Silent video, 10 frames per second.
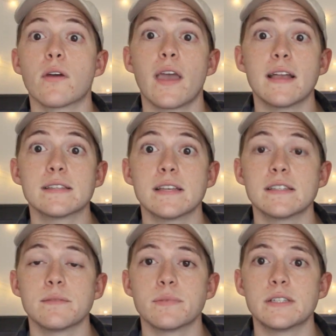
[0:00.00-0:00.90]
your hands
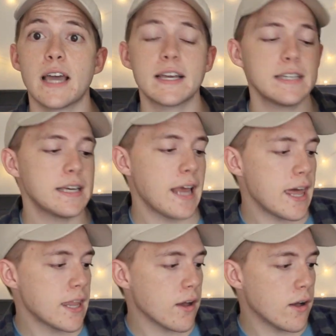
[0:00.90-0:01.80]
nice and protected,
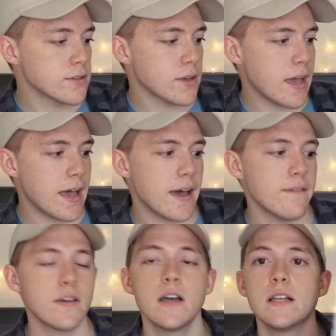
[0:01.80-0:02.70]
and they also
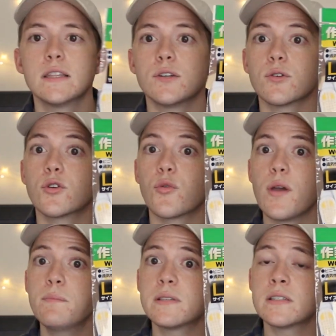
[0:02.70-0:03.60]
have little
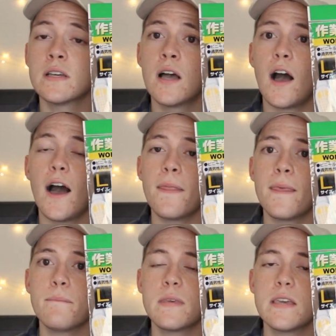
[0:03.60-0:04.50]
grips on
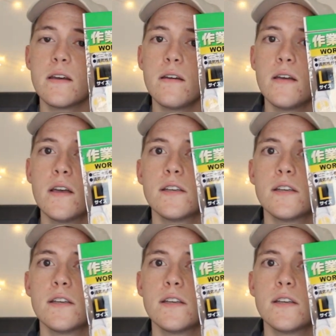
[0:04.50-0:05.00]
them here.